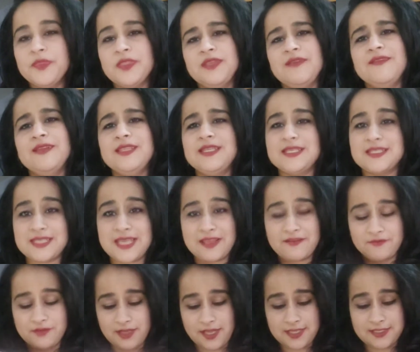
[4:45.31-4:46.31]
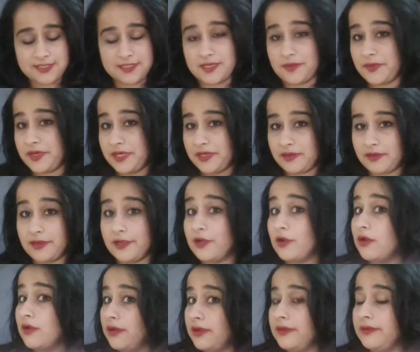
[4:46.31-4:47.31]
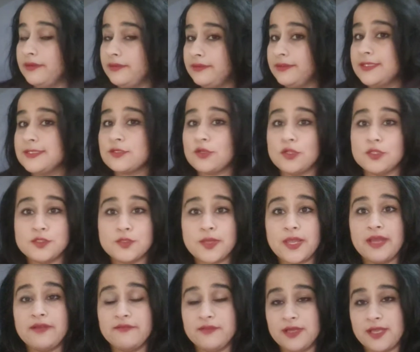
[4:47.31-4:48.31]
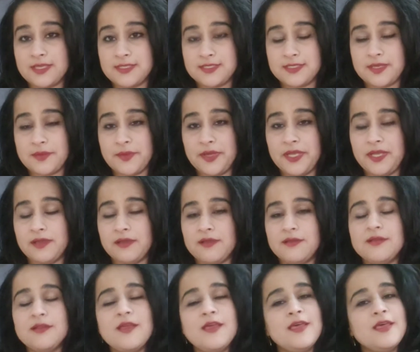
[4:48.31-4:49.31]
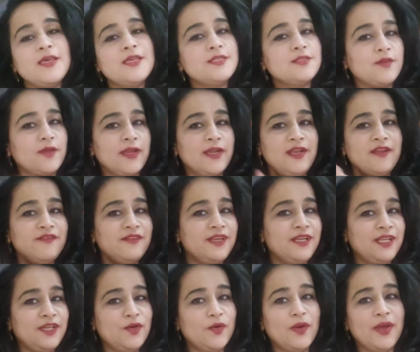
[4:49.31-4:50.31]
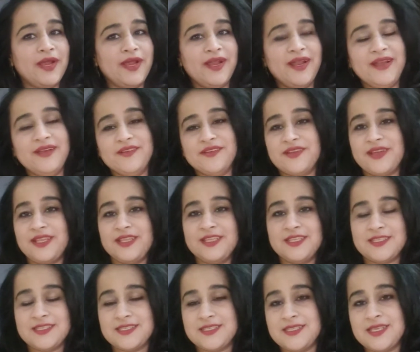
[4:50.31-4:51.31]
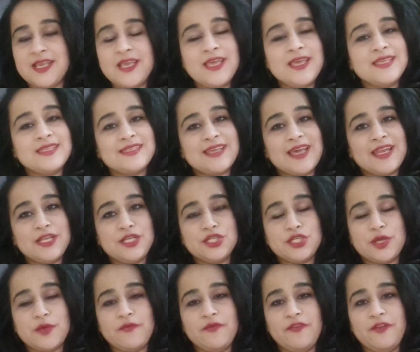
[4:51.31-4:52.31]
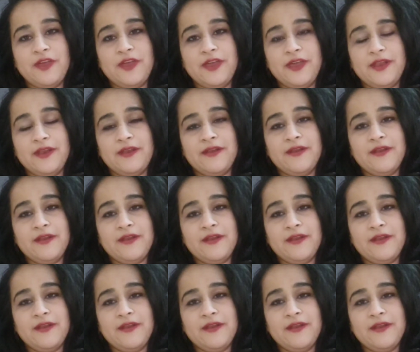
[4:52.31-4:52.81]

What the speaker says: Even this can work as a tummy tucker, and this also can work as a tummy tucker. So you can definitely go ahead and try this saree shapewear.